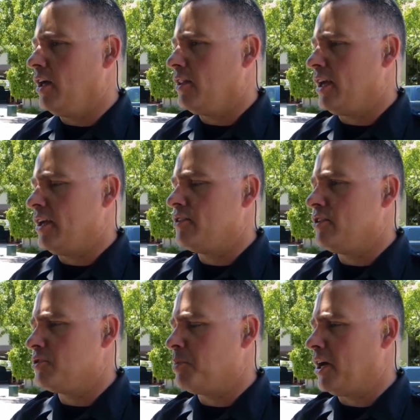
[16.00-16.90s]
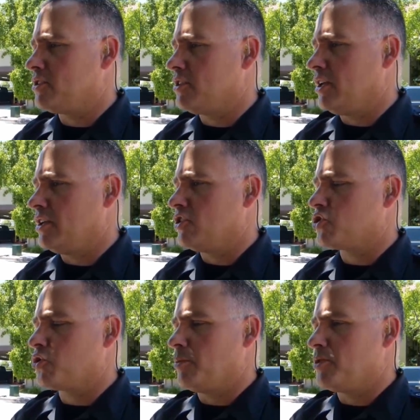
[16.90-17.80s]
They had dispatched the
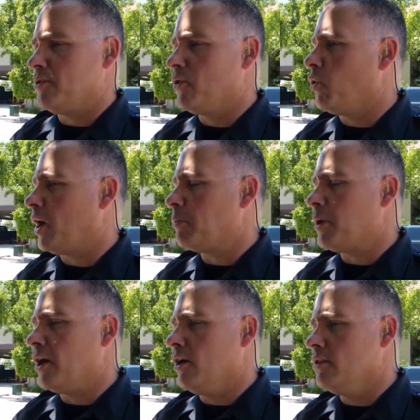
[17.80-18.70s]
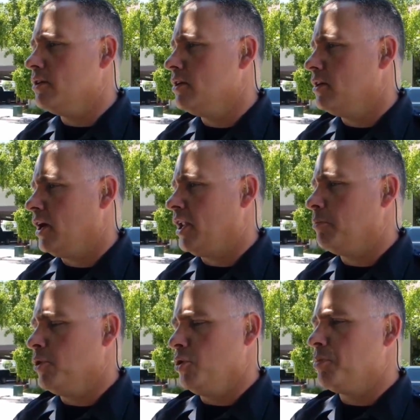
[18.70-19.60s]
description of a white male and a
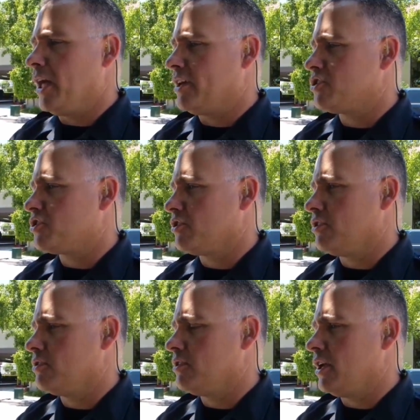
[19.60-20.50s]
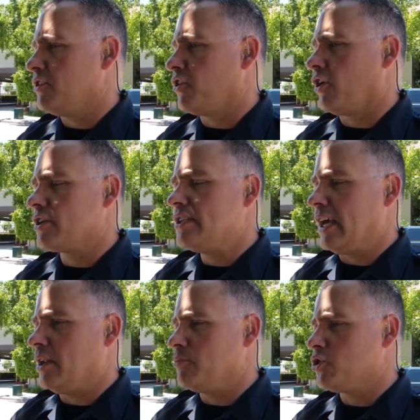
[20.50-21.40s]
blue-clad shirt and dark
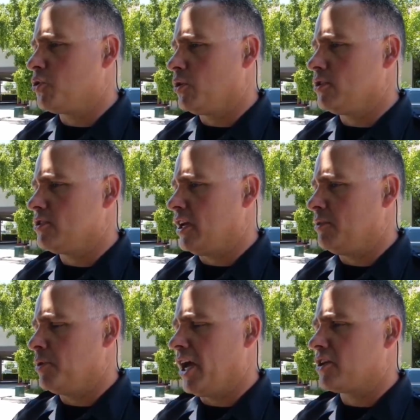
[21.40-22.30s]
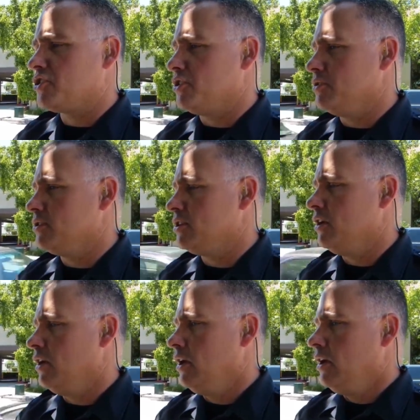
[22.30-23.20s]
denim shorts and black shoes.
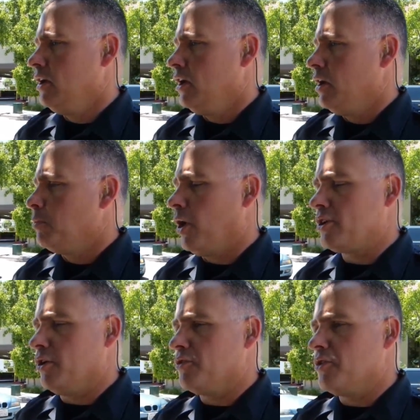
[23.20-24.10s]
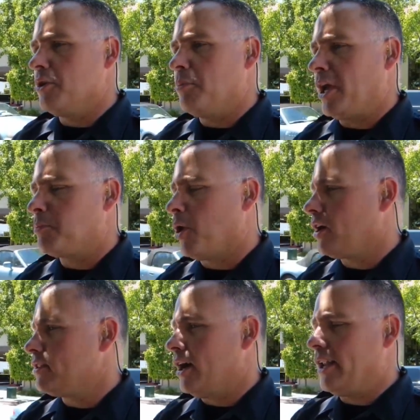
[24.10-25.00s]
Upon going through the bank
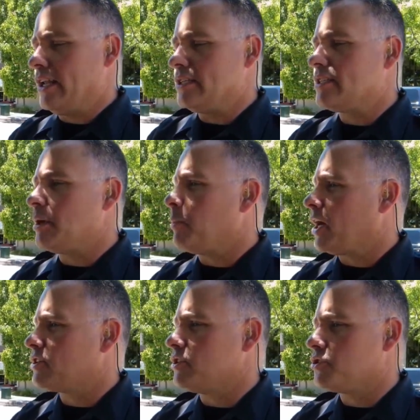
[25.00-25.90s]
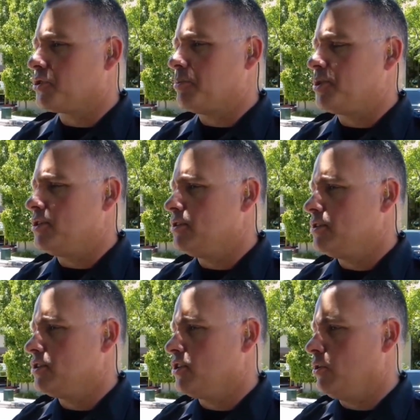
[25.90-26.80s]
parking lot, I didn't see a matching description,
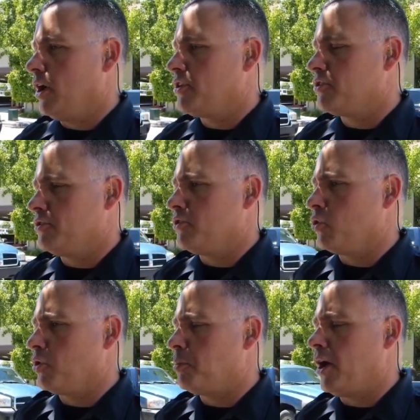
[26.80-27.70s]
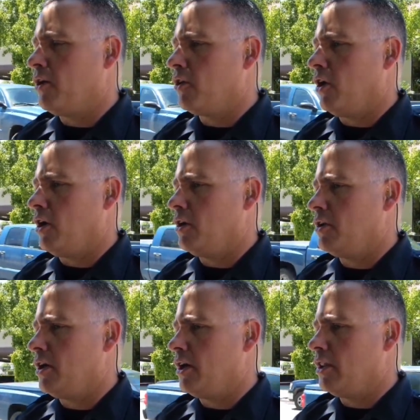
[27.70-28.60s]
so I turned northbound on
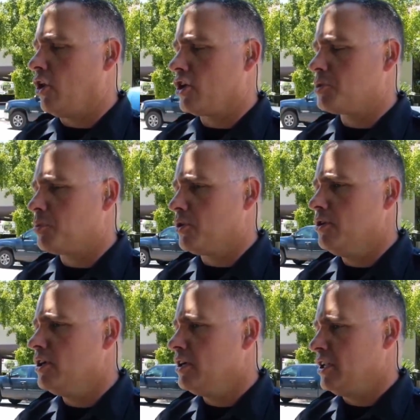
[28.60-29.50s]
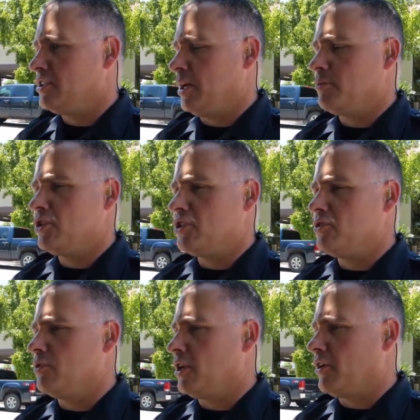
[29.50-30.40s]
Larkspur and attempted just
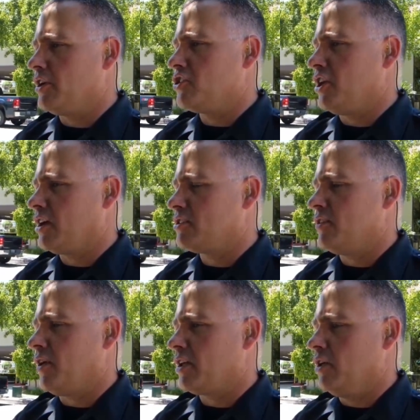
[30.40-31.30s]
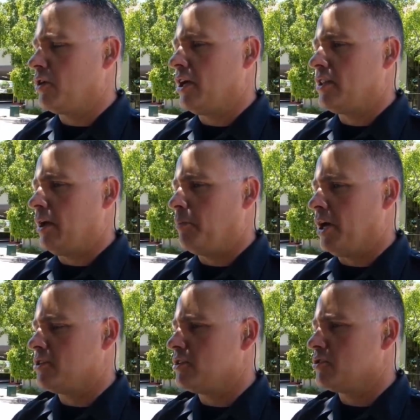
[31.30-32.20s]
to do an area check, see if I could locate that
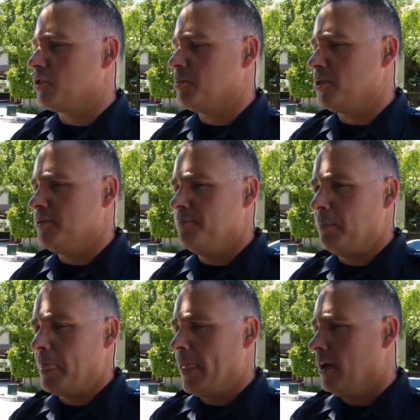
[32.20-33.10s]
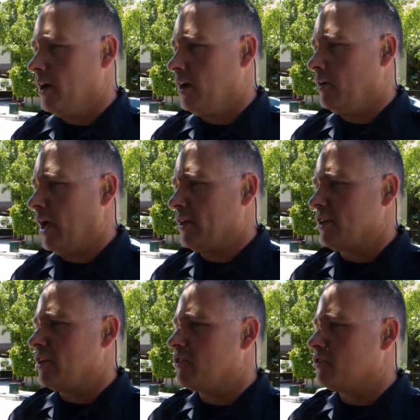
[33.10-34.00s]
matching description. As
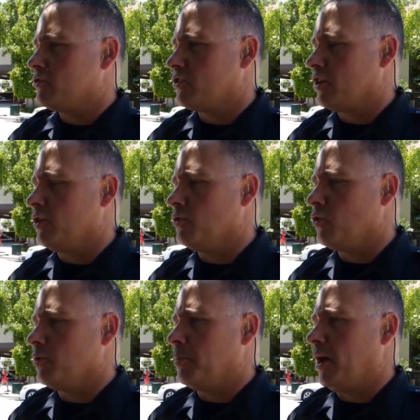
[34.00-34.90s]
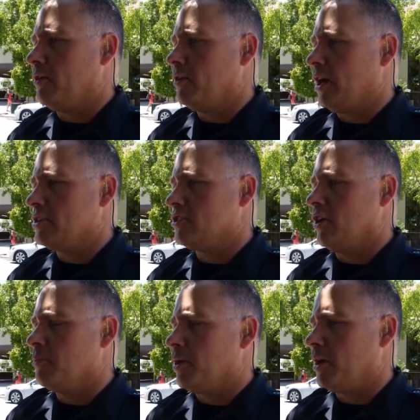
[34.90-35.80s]
I started going northbound, I
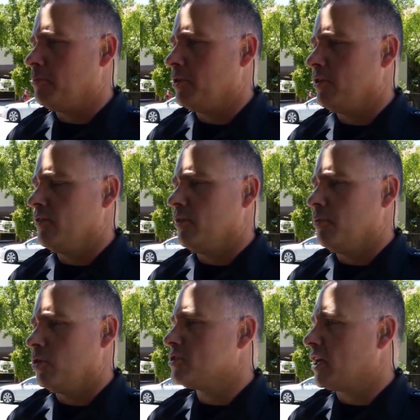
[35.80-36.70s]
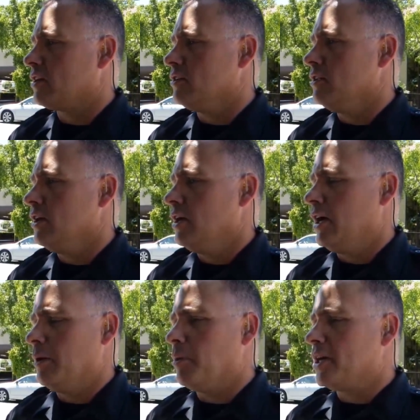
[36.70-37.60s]
saw in my mirror of the motorcycle
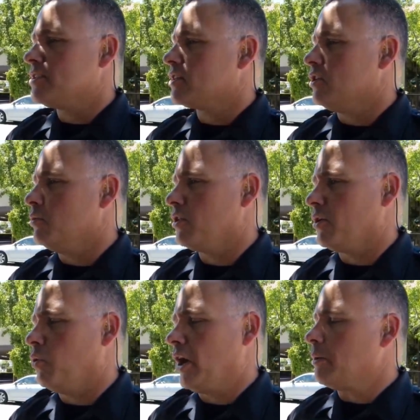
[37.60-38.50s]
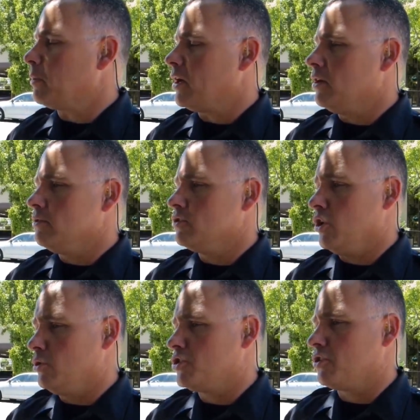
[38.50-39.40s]
a bicycle with a white male,
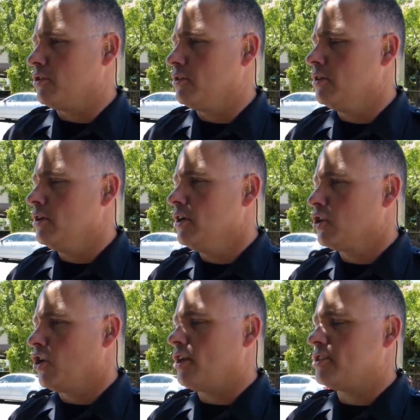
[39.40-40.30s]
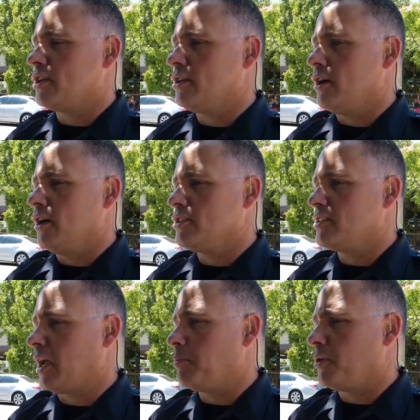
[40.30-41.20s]
no shirt, crossing
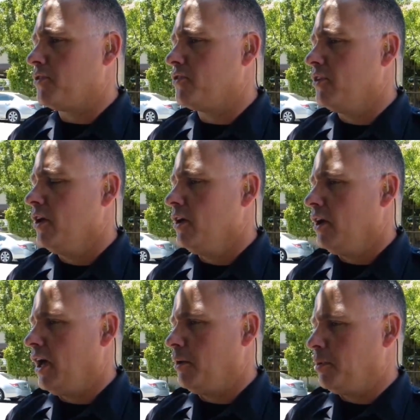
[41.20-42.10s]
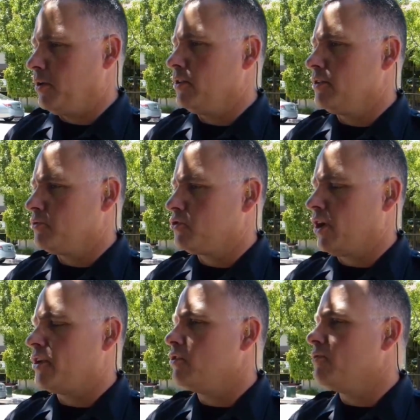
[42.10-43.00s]
Cypress, apparently
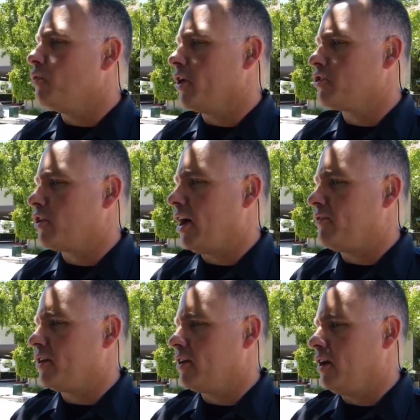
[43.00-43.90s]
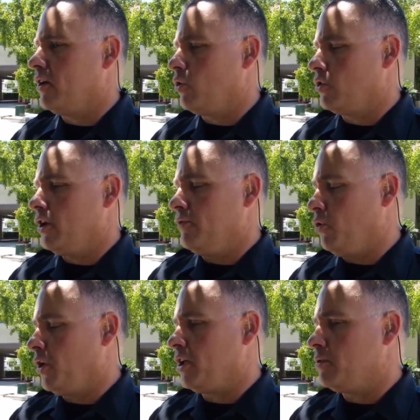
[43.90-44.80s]
trying to avoid traffic or
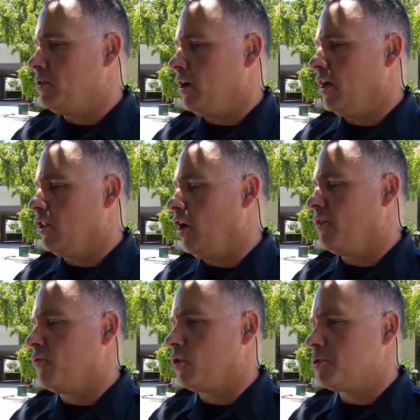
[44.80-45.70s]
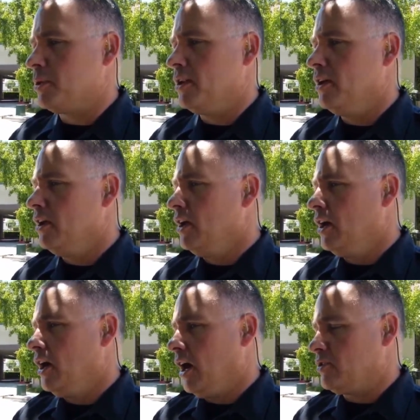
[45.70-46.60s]
avoiding law enforcement.
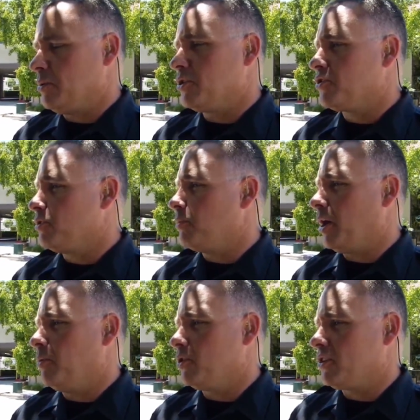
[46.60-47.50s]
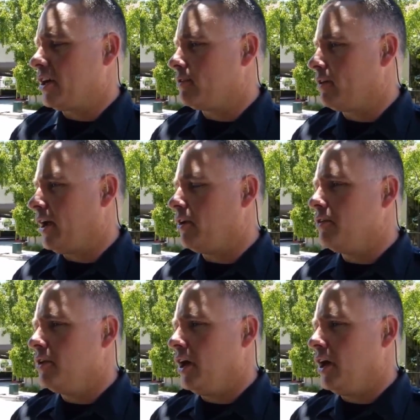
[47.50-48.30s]
I was able to turn my motorcycle around,